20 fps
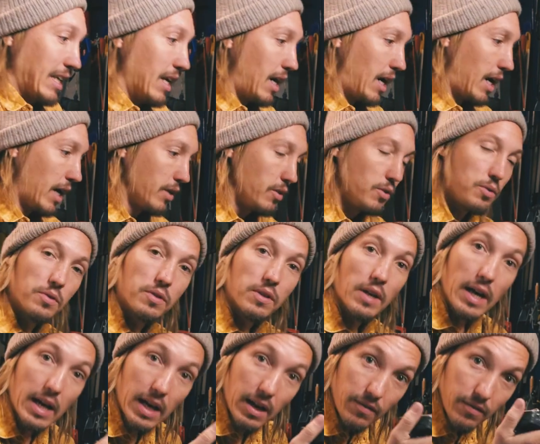I used to
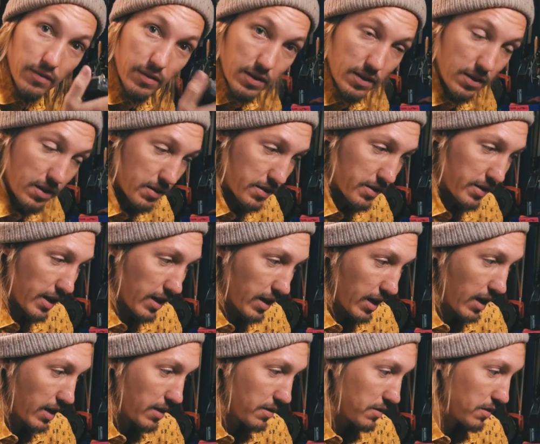have the
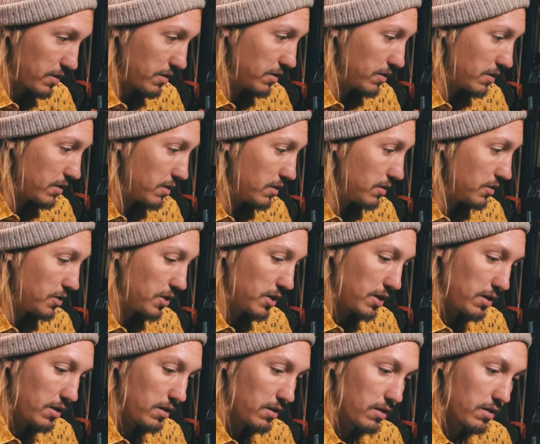Sennheiser
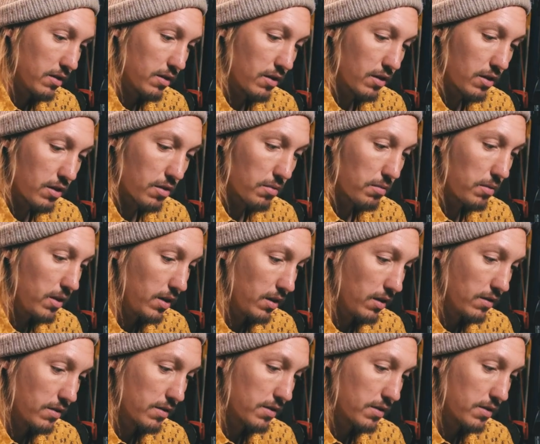G3